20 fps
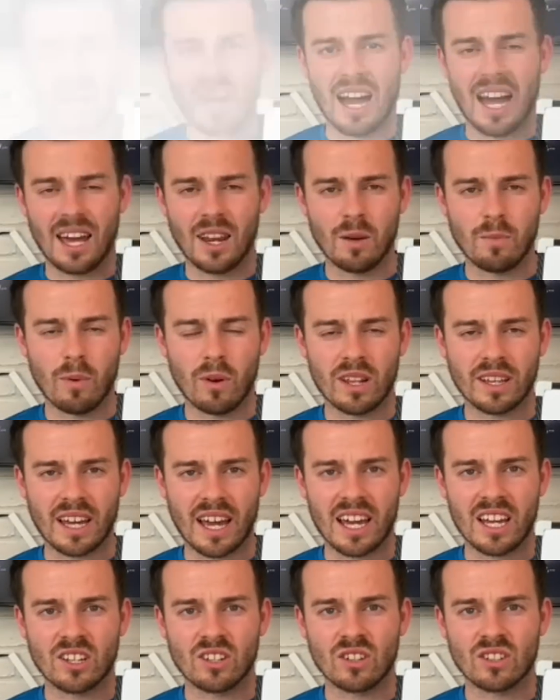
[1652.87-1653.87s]
Anabolic
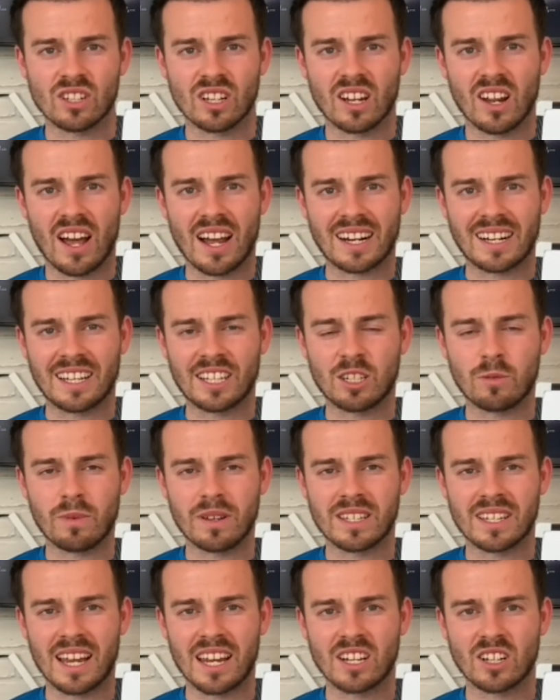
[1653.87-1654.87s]
agents are likely to be
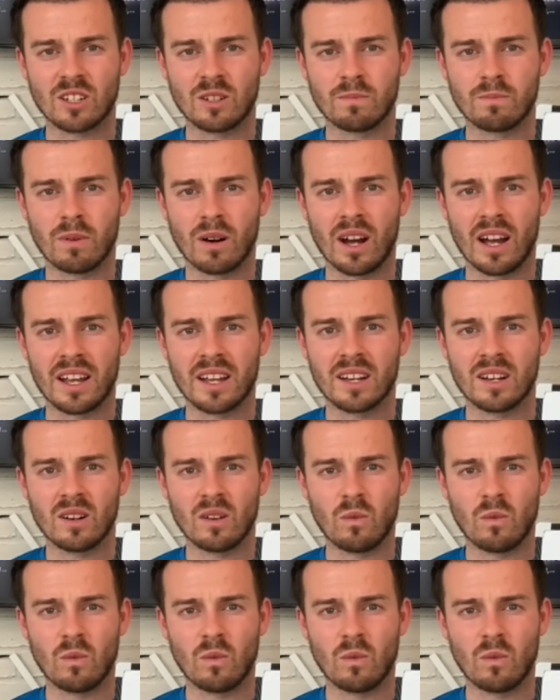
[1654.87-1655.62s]
taken by